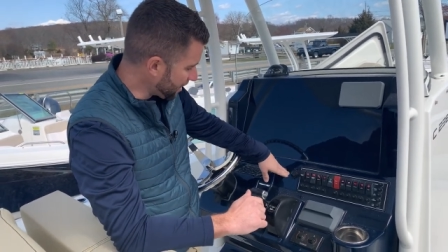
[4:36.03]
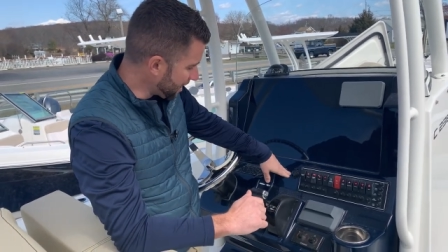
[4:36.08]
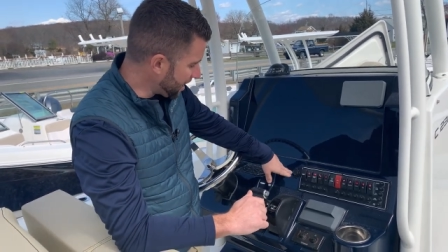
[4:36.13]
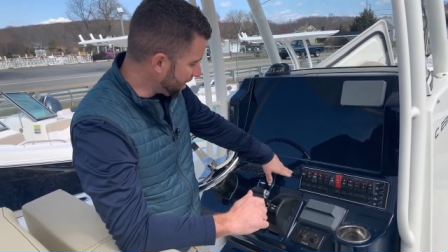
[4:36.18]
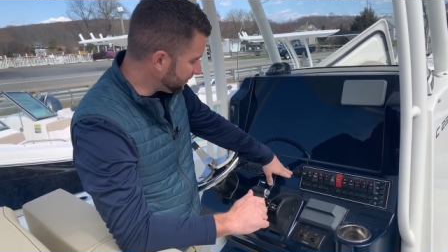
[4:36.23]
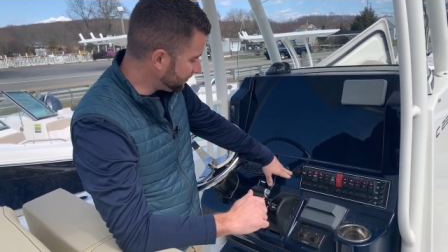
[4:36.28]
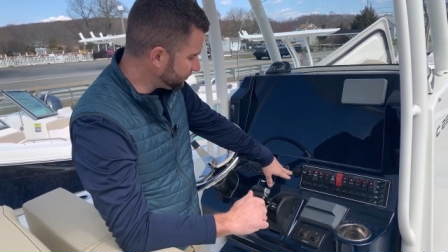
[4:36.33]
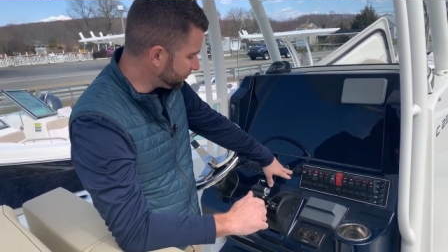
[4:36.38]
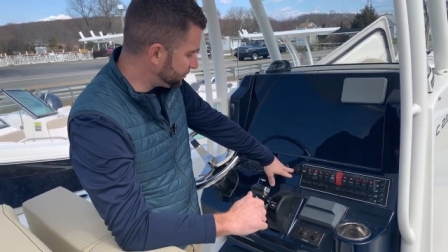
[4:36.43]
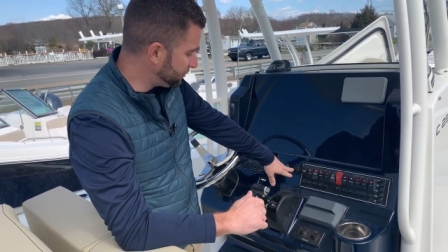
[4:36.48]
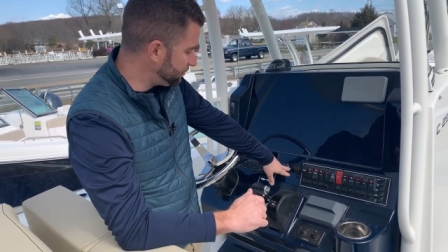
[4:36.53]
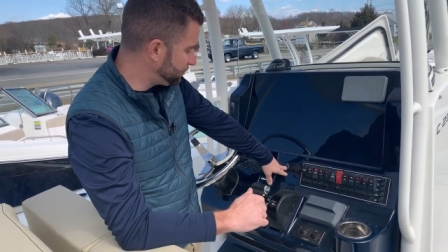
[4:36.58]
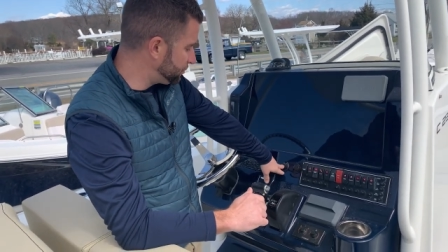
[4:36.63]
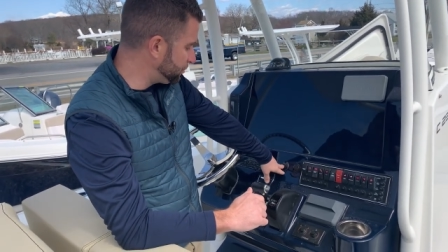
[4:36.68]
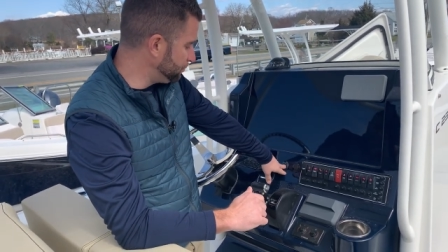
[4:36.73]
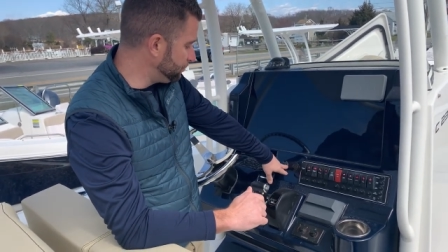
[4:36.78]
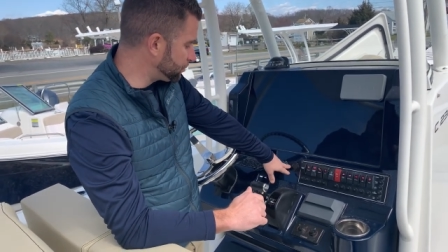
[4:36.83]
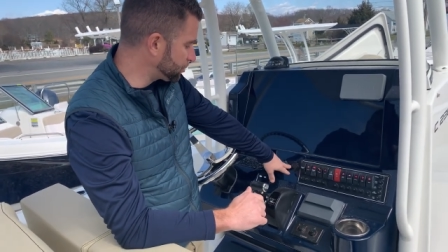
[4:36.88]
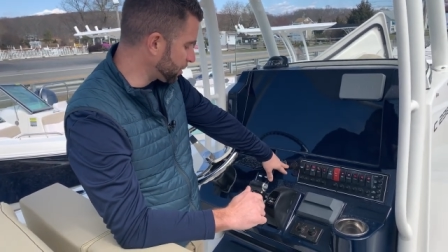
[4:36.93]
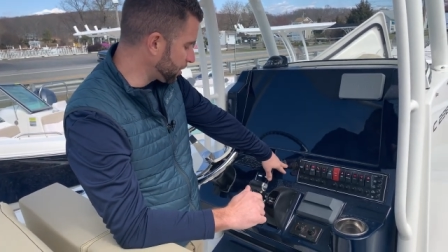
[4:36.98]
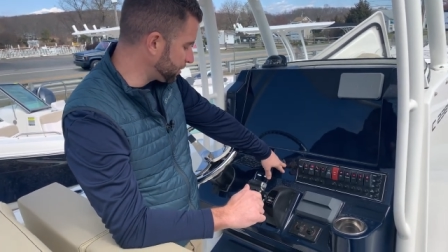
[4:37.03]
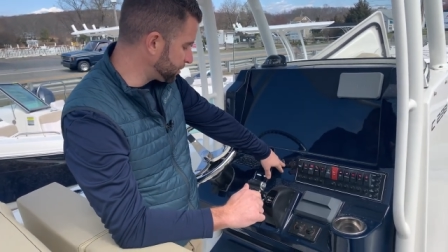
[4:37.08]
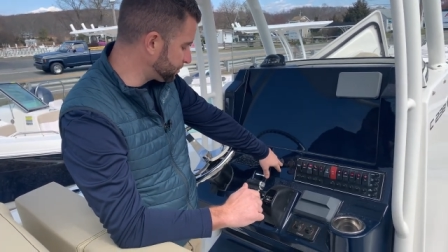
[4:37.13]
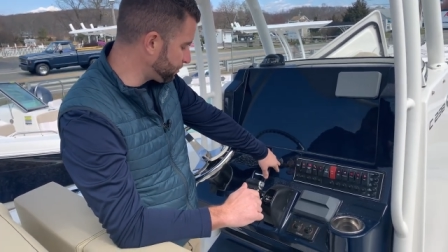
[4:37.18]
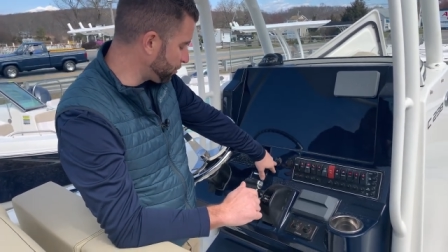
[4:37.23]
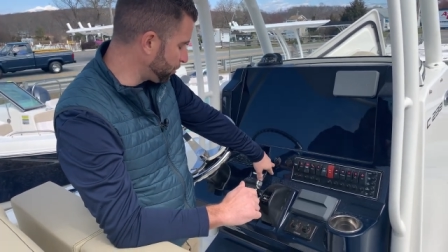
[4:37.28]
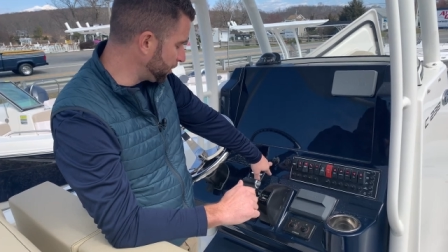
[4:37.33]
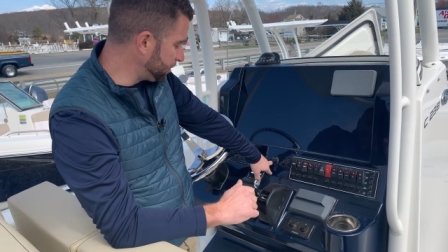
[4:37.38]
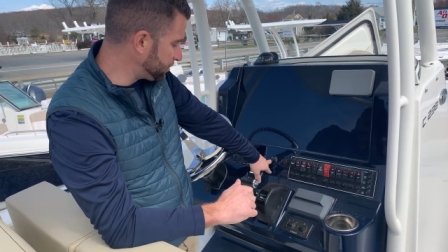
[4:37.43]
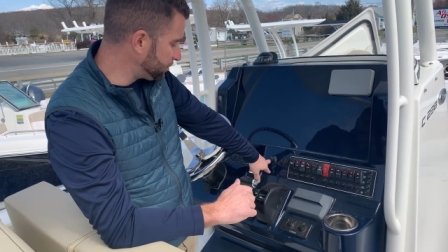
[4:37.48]
have two charge
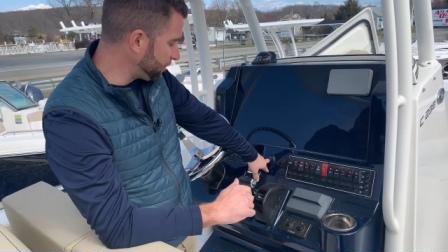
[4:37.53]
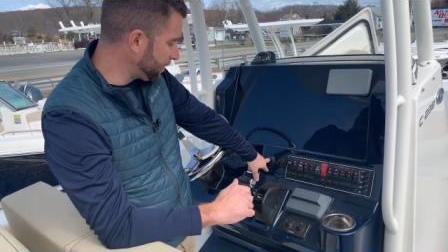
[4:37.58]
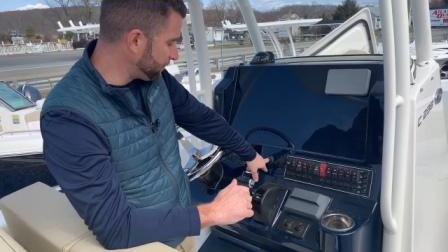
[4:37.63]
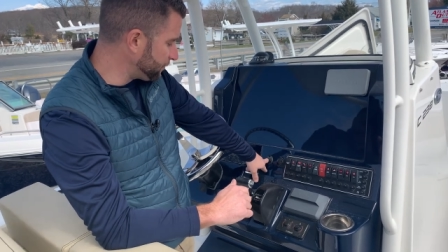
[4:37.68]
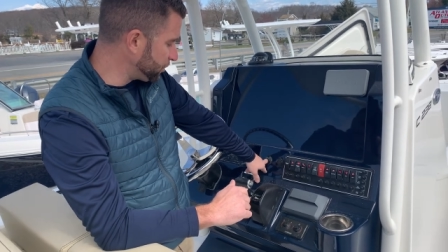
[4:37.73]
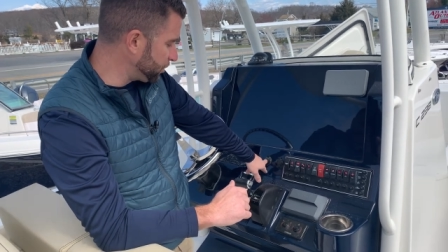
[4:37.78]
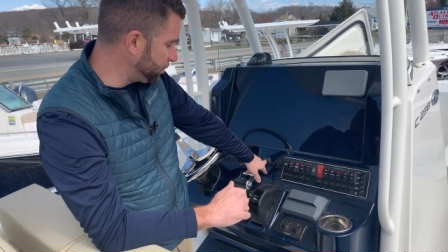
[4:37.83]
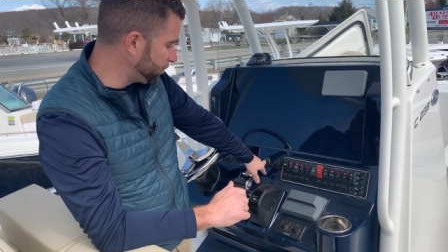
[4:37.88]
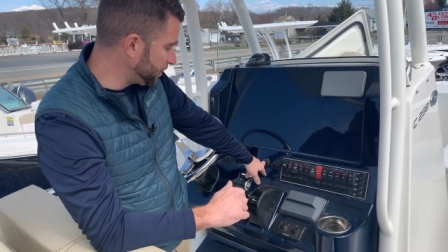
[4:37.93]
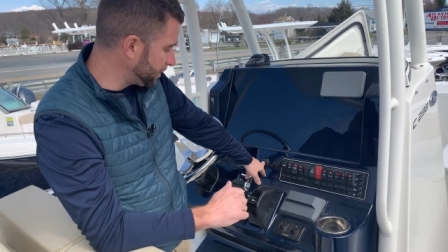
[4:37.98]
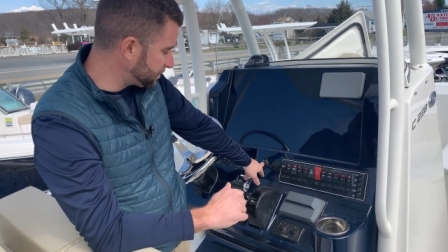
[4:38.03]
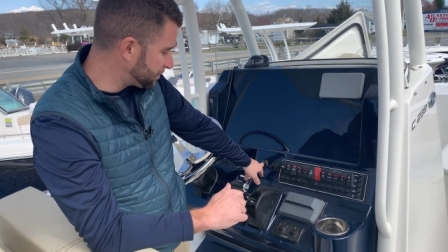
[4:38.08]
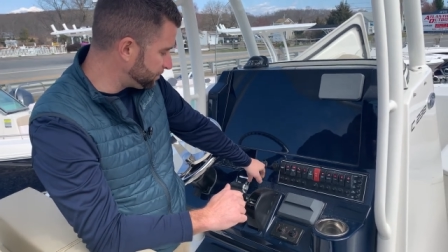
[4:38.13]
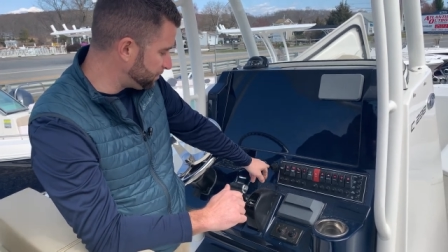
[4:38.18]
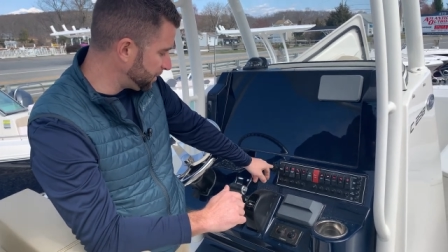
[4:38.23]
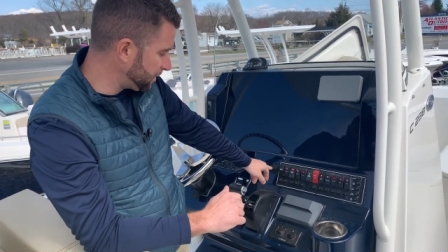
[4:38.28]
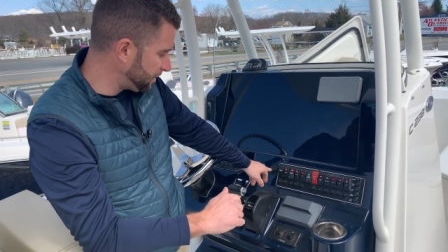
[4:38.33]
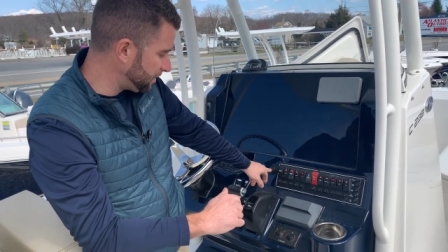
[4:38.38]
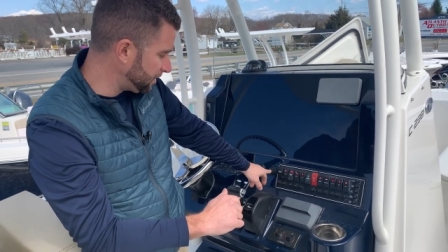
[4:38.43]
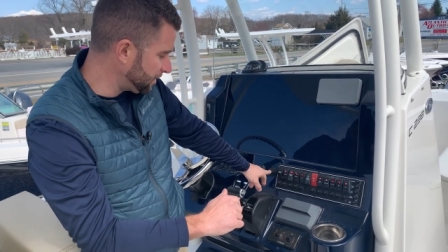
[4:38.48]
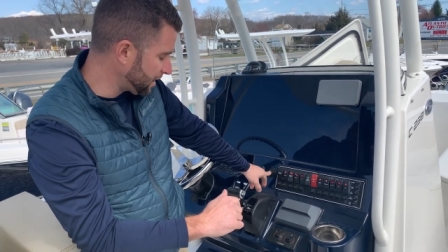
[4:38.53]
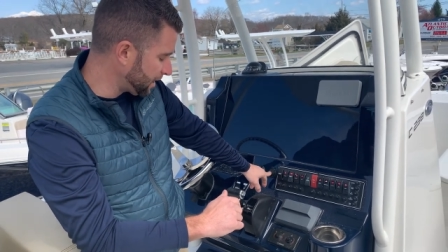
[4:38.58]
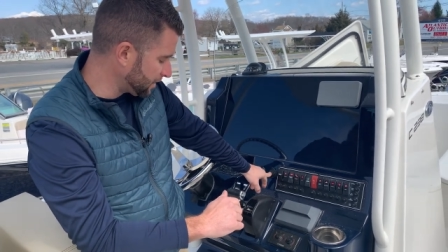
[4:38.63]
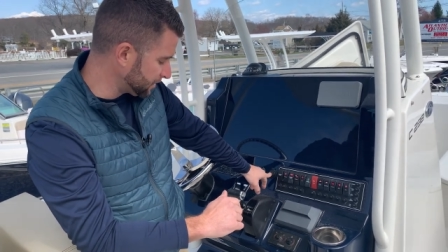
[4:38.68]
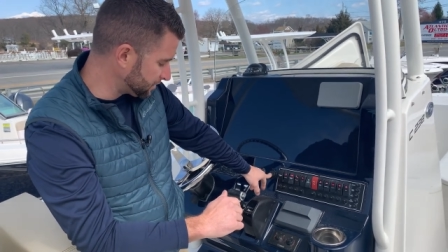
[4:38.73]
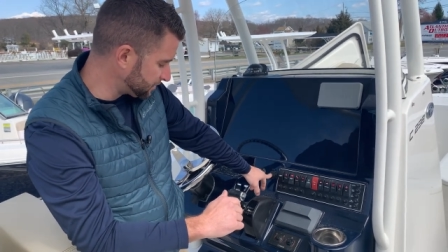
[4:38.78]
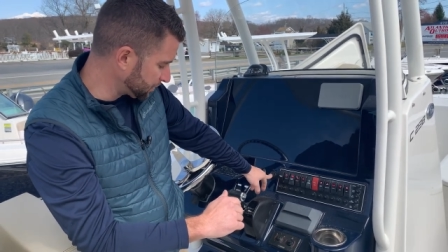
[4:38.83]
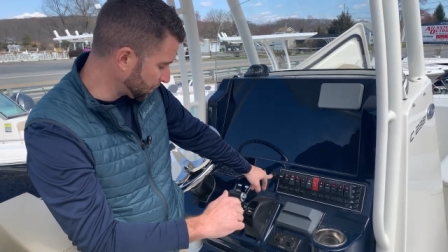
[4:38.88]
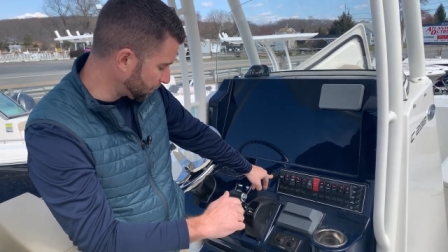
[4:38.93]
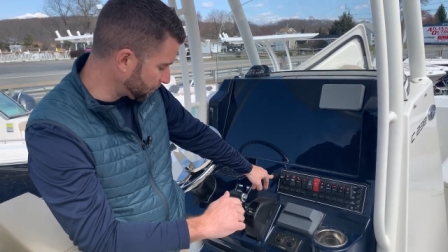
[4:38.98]
points, you have a U S B and
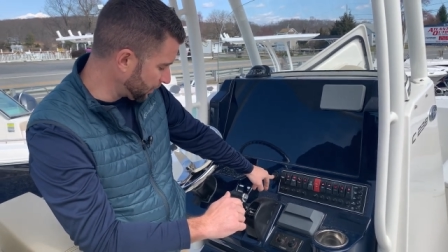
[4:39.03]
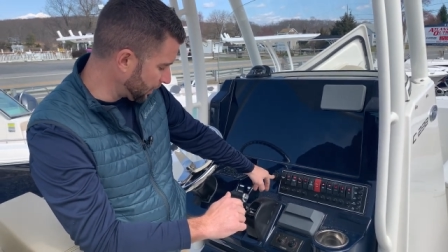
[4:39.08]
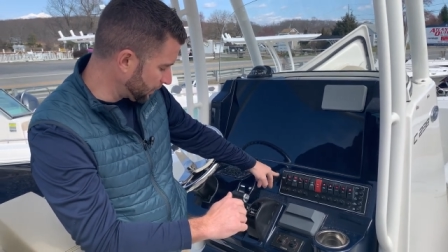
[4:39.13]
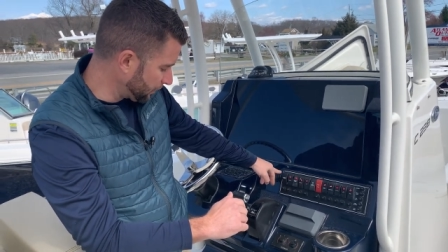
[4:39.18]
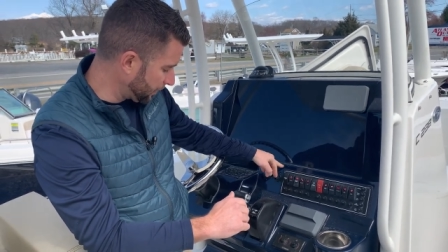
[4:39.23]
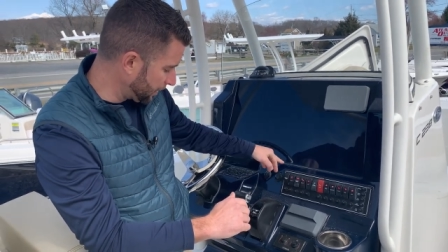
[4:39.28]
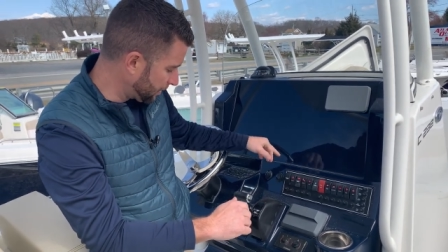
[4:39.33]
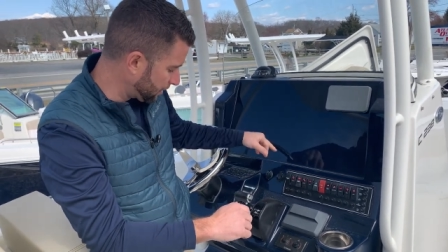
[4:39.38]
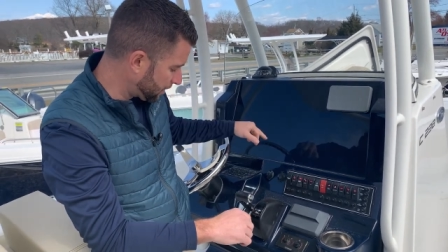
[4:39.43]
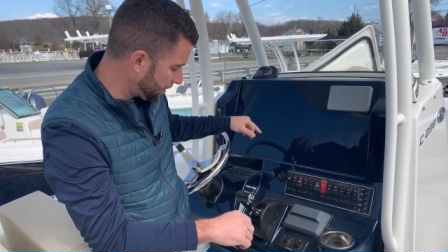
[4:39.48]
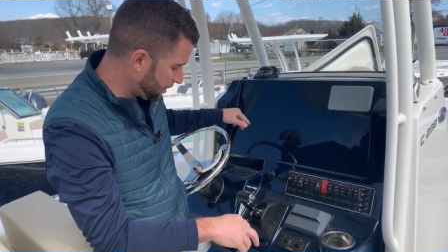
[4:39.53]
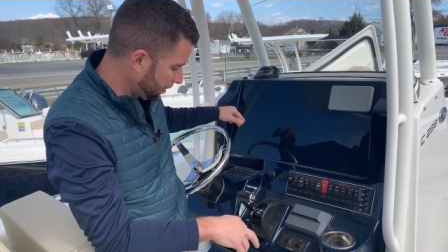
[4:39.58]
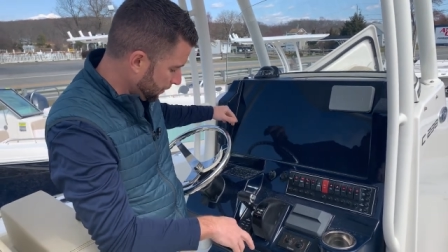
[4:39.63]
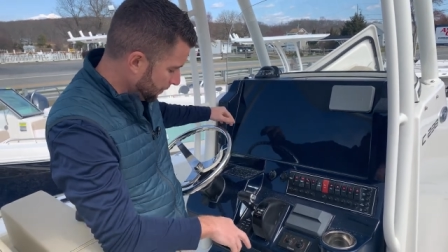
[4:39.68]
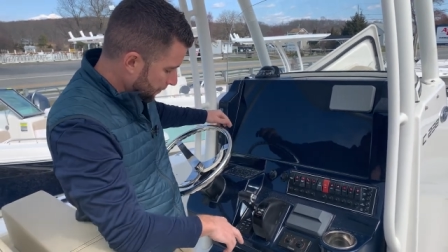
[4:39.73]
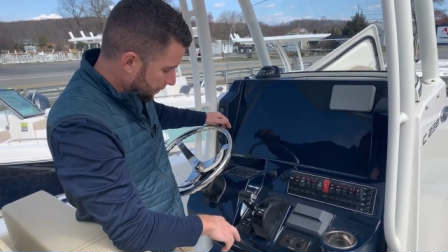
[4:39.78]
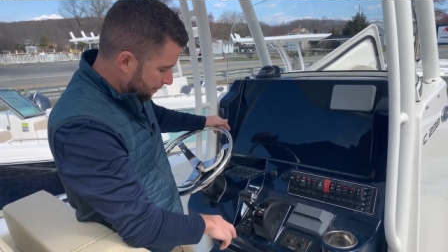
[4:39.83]
a cigarette lighter.